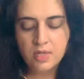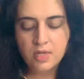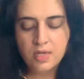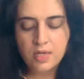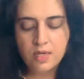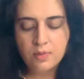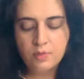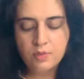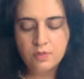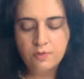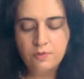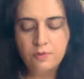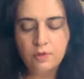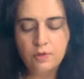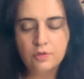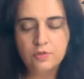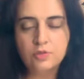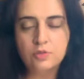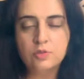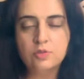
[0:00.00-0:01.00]
And with the
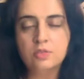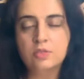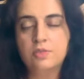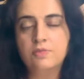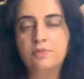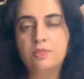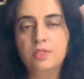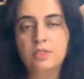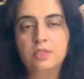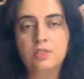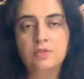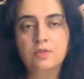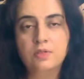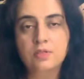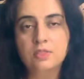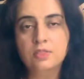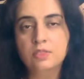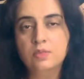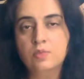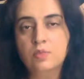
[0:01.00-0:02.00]
Four of Swords, I feel like there
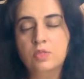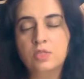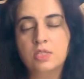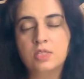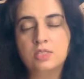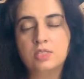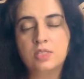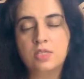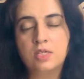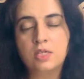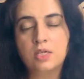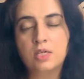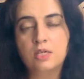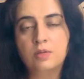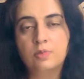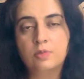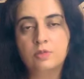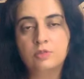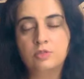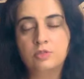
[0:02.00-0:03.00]
is someone that's thinking
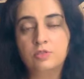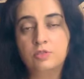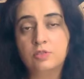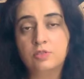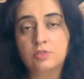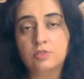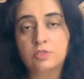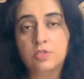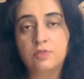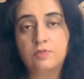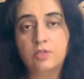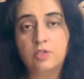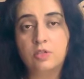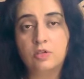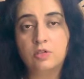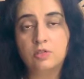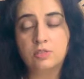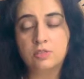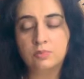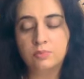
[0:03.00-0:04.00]
about you. There's heavy
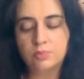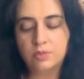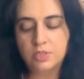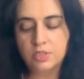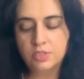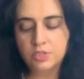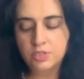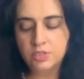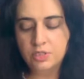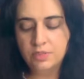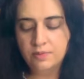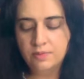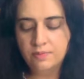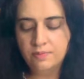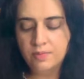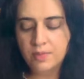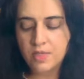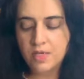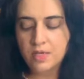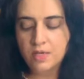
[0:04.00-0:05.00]
contemplation.
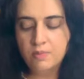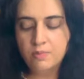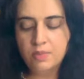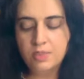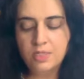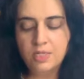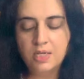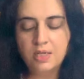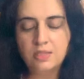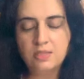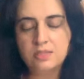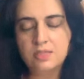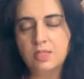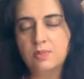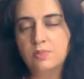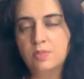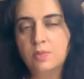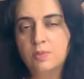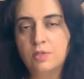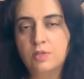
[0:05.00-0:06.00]
But yet at the
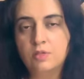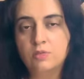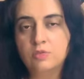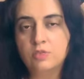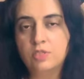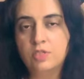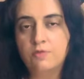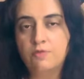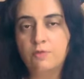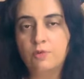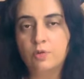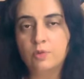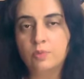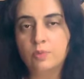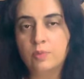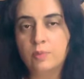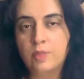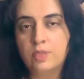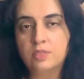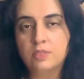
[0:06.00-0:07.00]
same time, I don't see forward
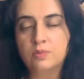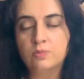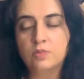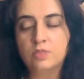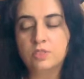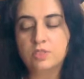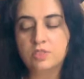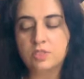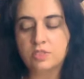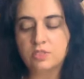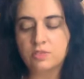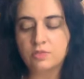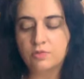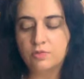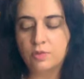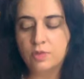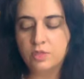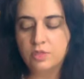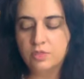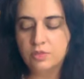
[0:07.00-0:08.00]
momentum with the Six of
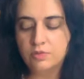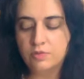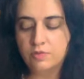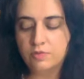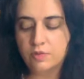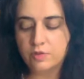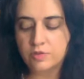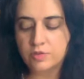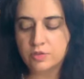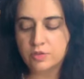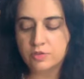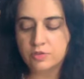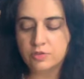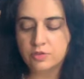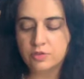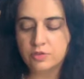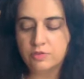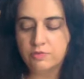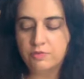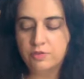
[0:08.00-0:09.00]
Wands in reverse, and
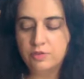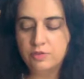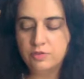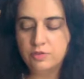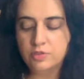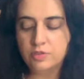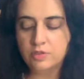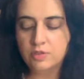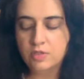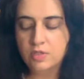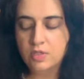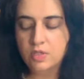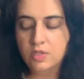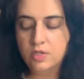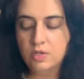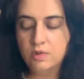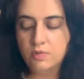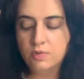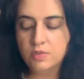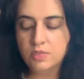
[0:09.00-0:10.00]
there's confusion
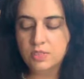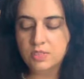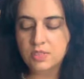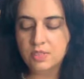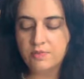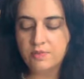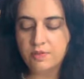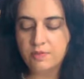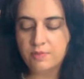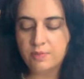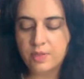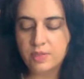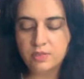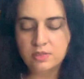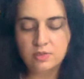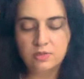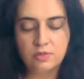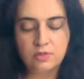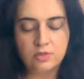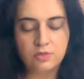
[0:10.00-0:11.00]
with the Seven of
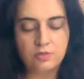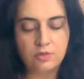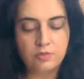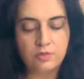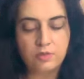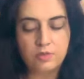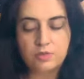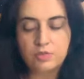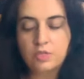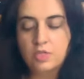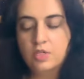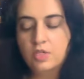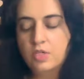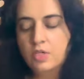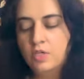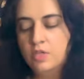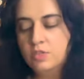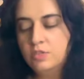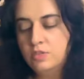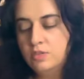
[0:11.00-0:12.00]
Pentacles in reverse.
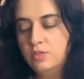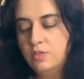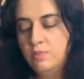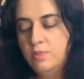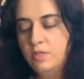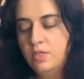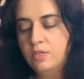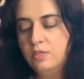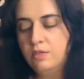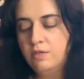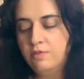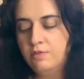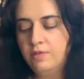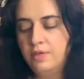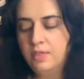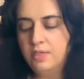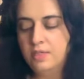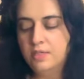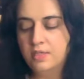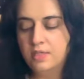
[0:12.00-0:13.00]
So let me
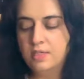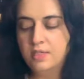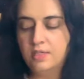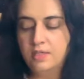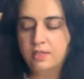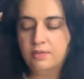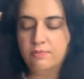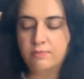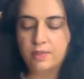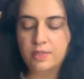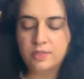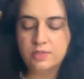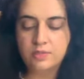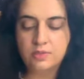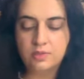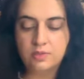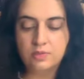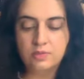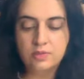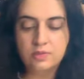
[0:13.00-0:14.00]
clarify the Knight of
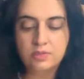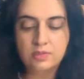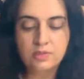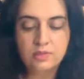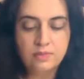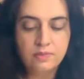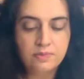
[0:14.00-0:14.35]
Pentacles.